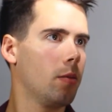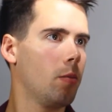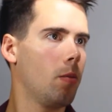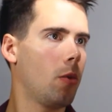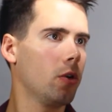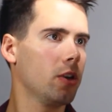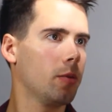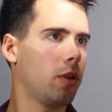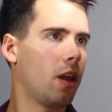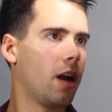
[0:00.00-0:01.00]

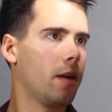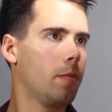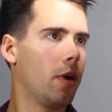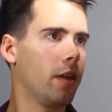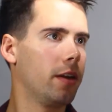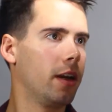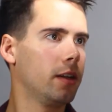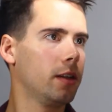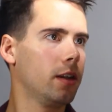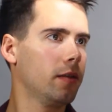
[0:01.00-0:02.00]
multiplied by the
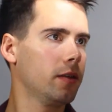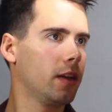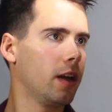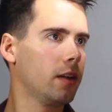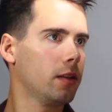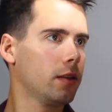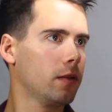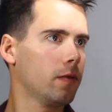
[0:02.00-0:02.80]
density of states,